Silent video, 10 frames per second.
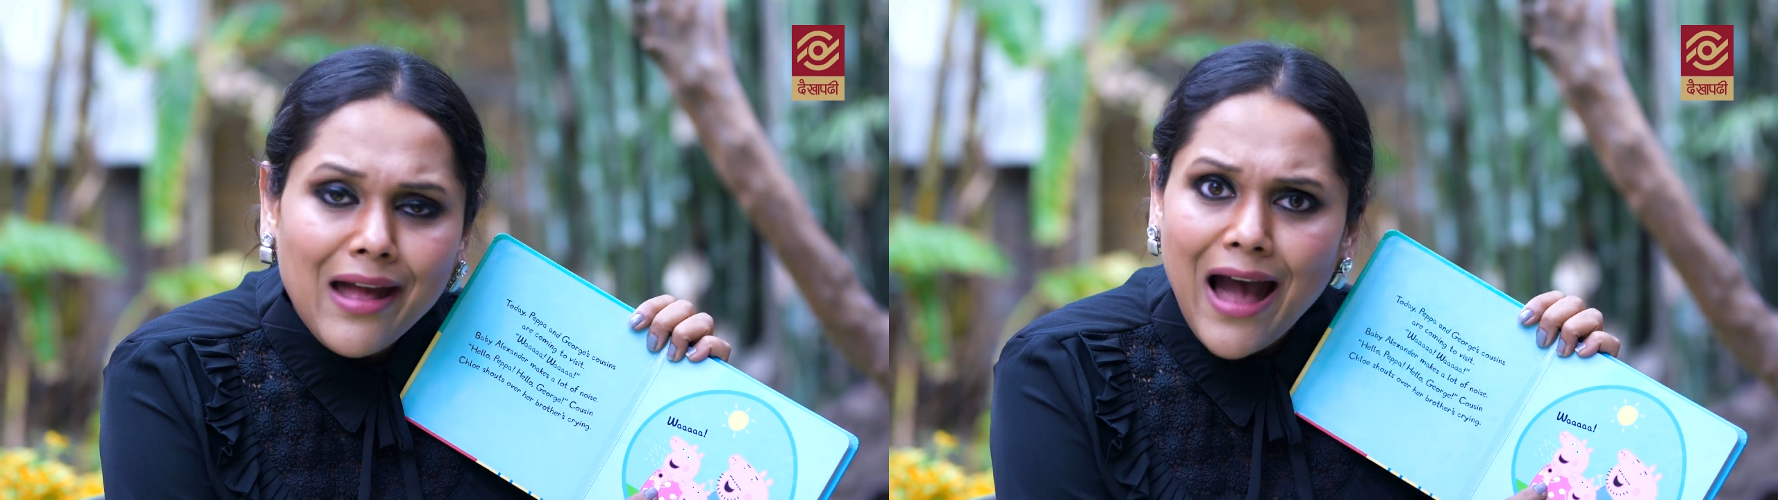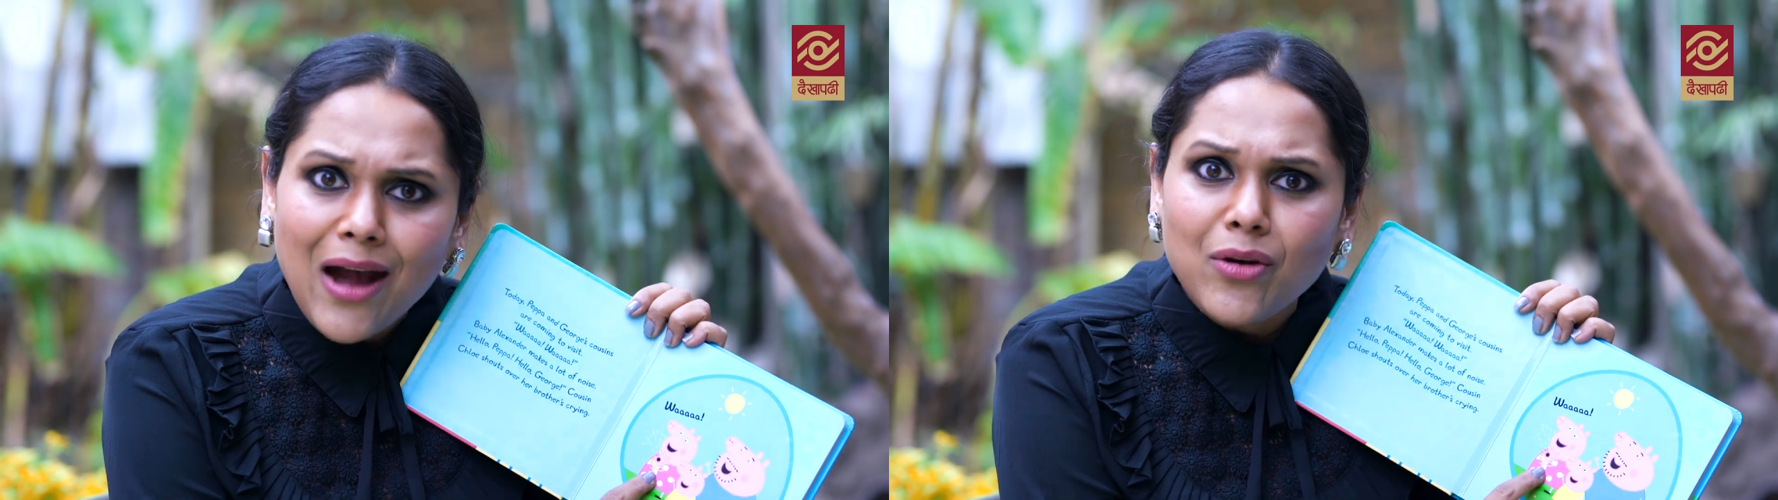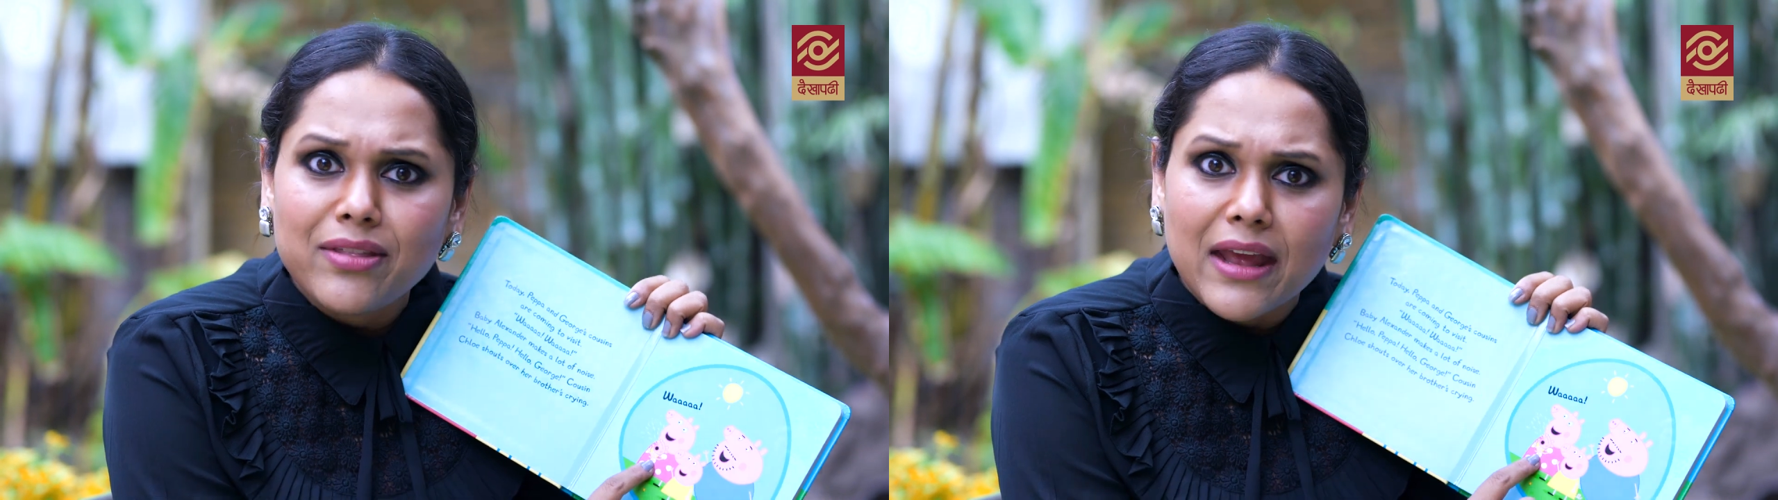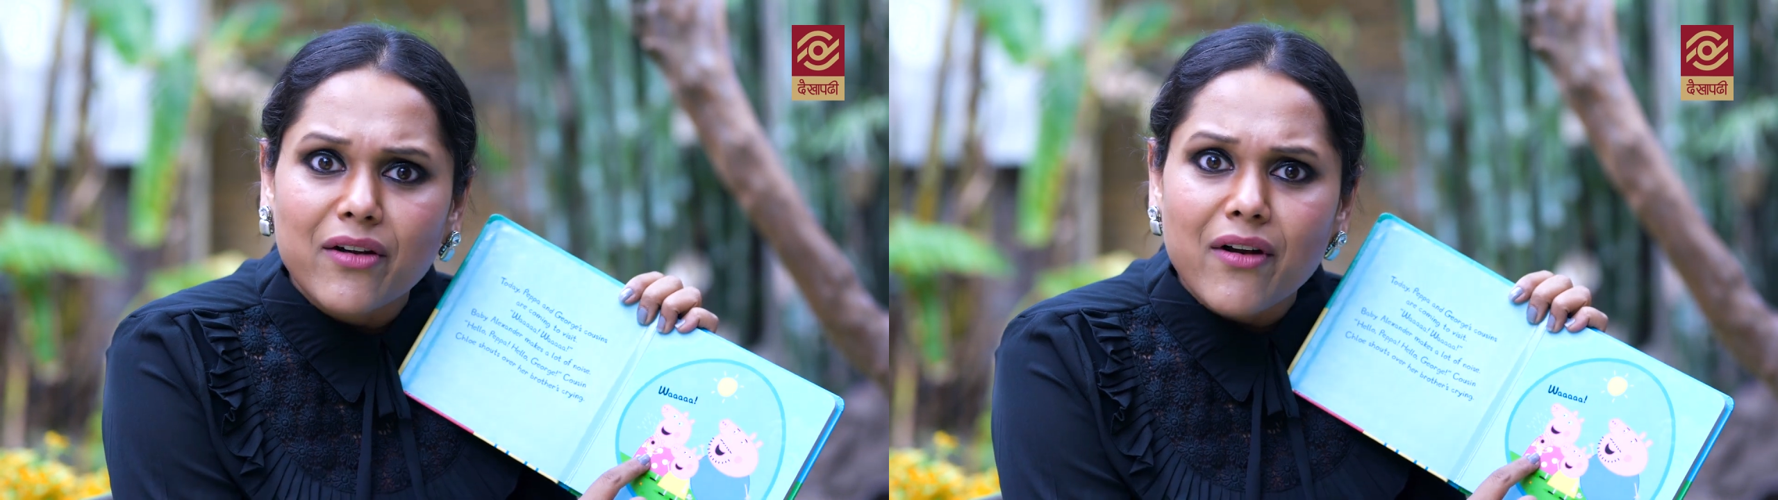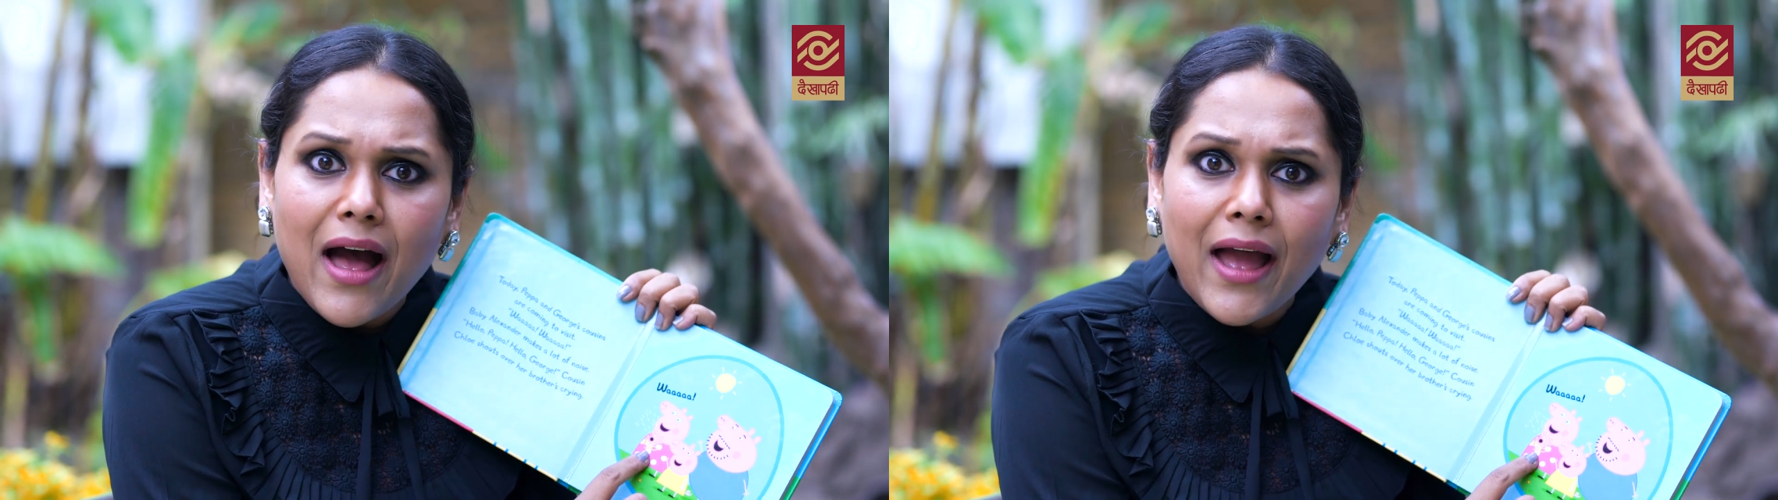How do they
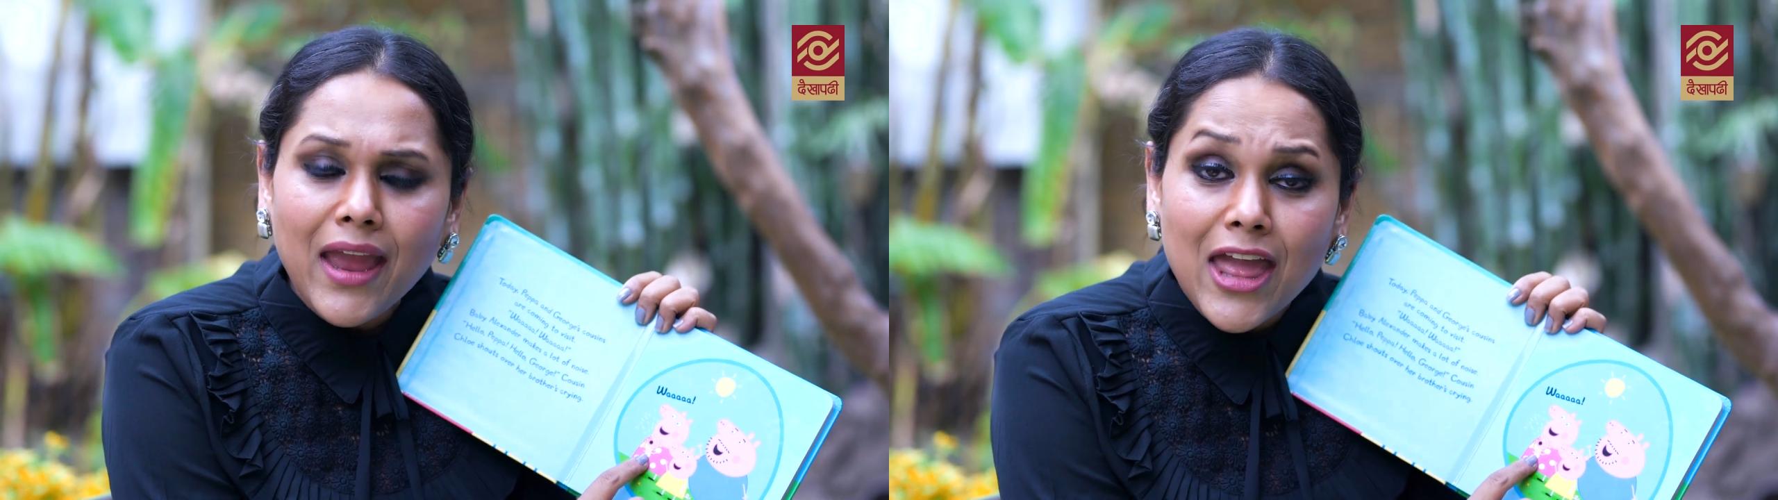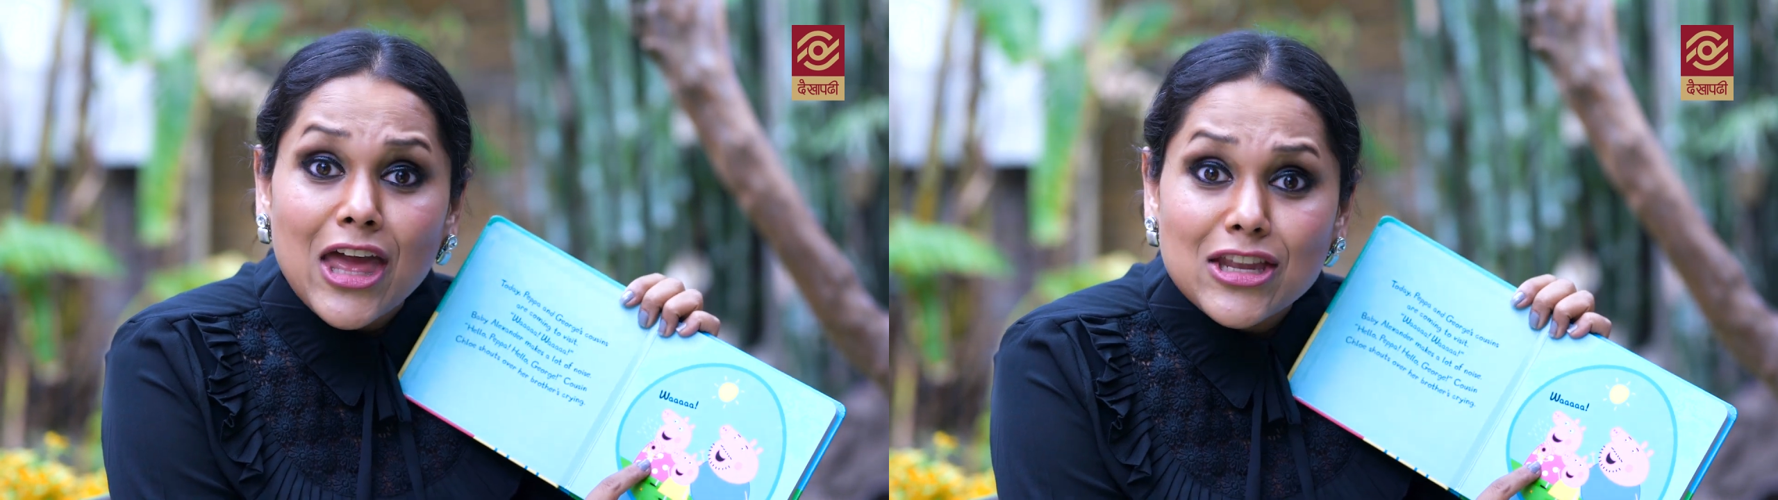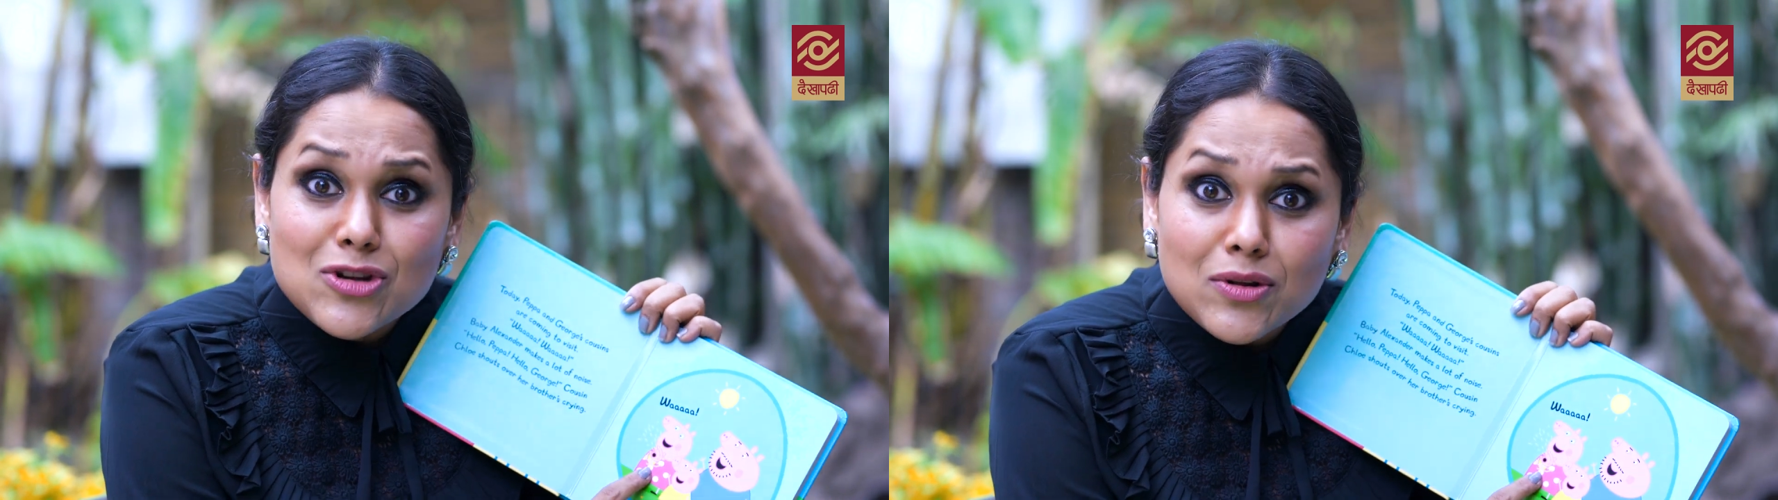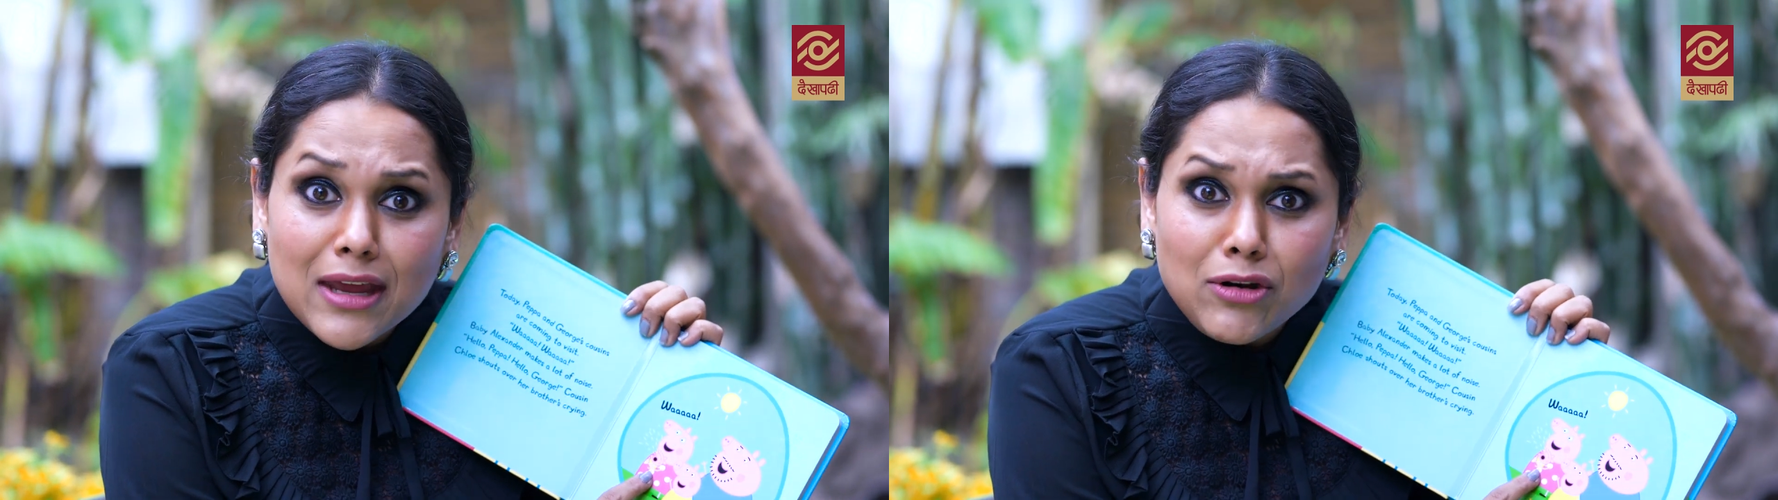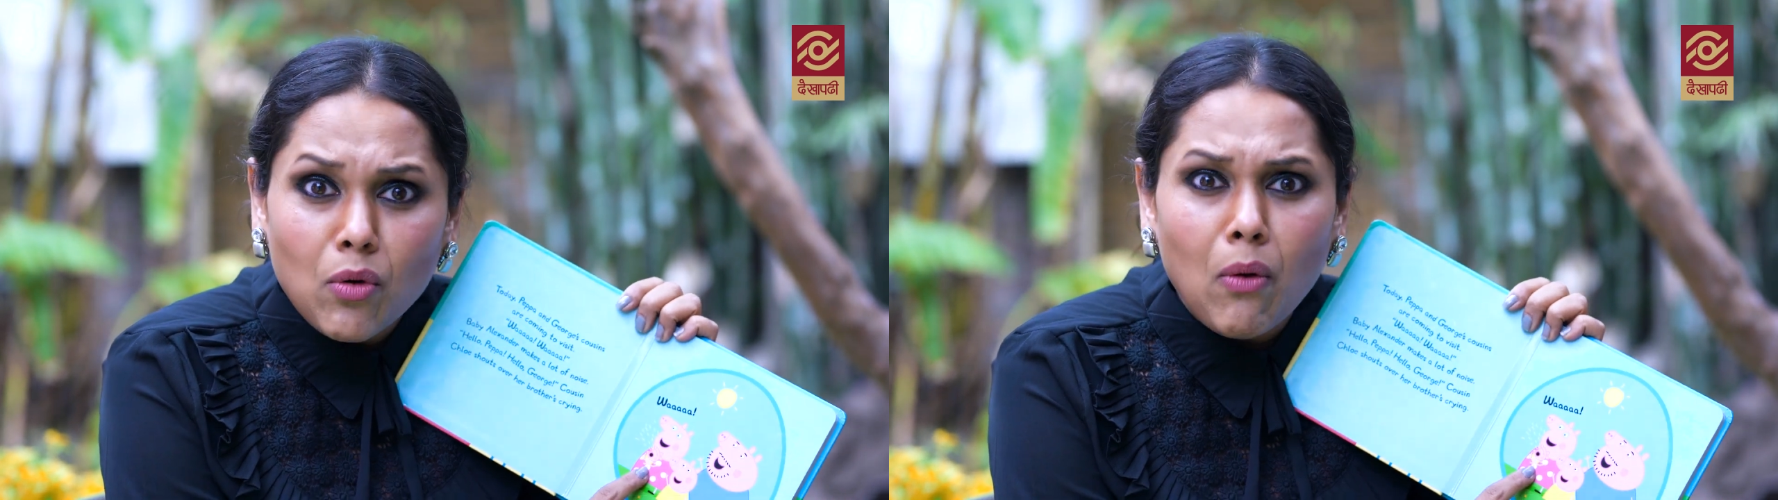cry? Do
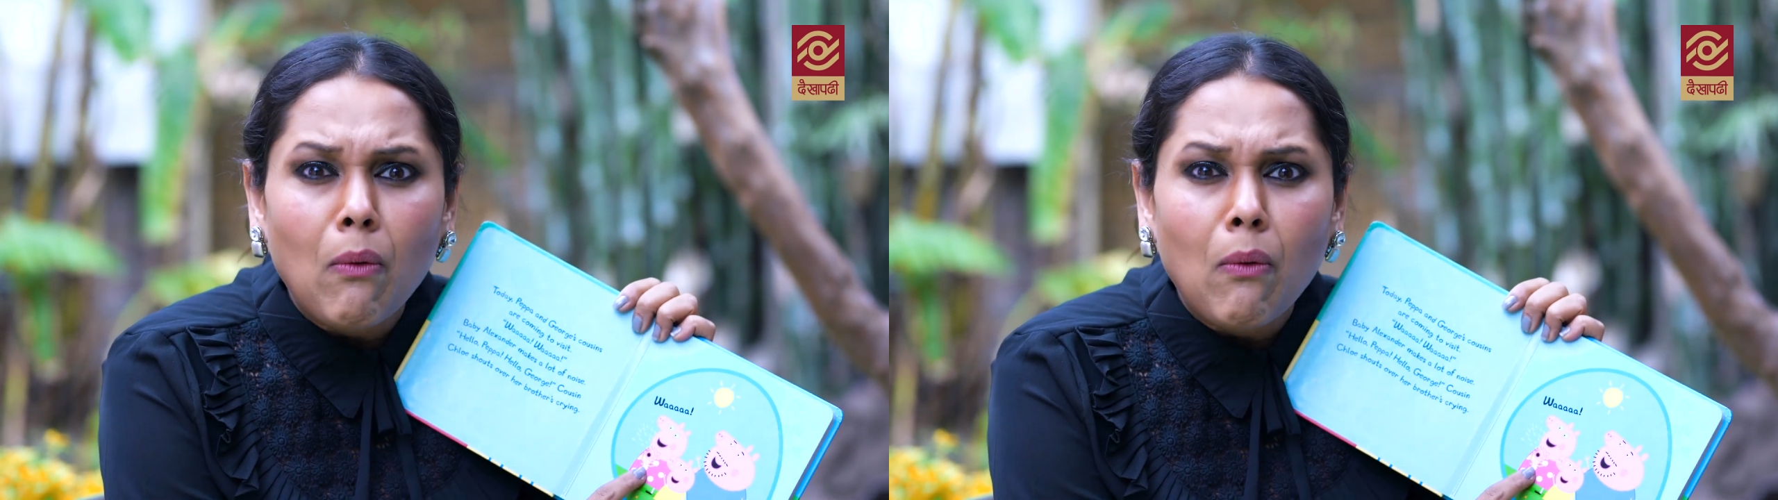they do